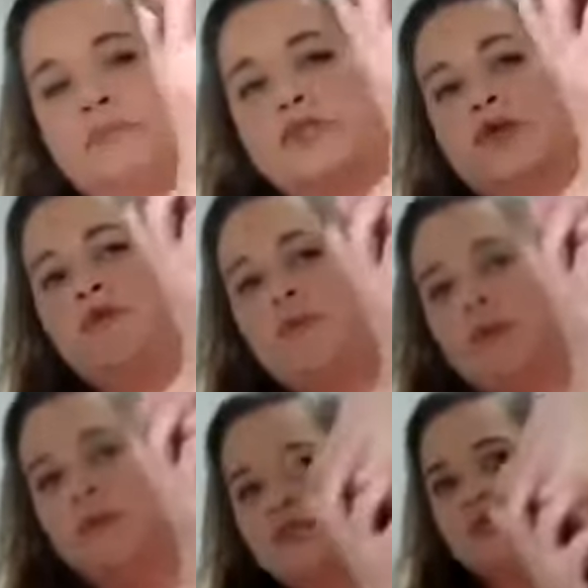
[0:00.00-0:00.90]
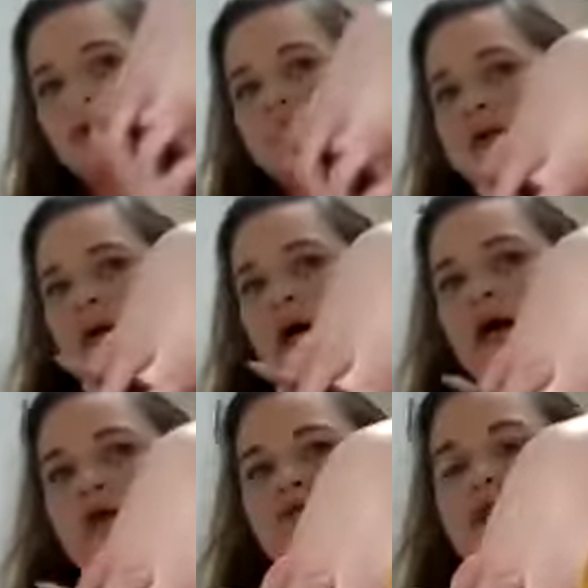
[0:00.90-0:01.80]
so remember this torso guy.
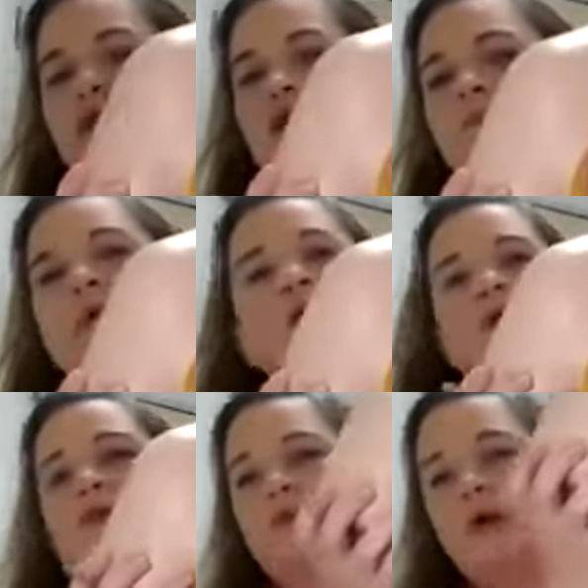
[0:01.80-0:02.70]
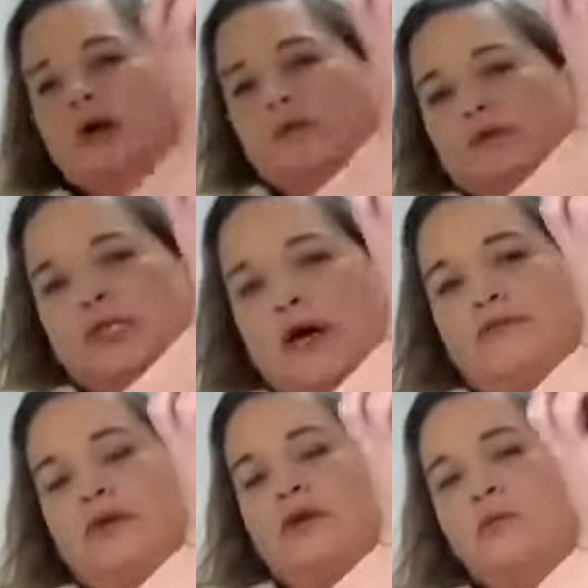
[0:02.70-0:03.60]
You've seen him throughout almost
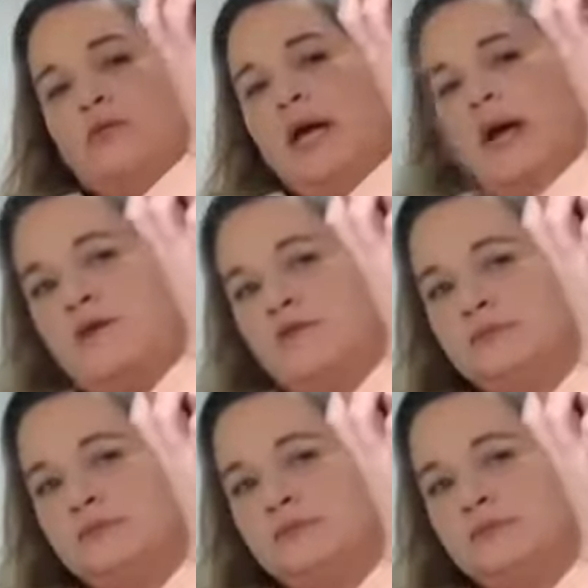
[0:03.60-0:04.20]
every unit we have.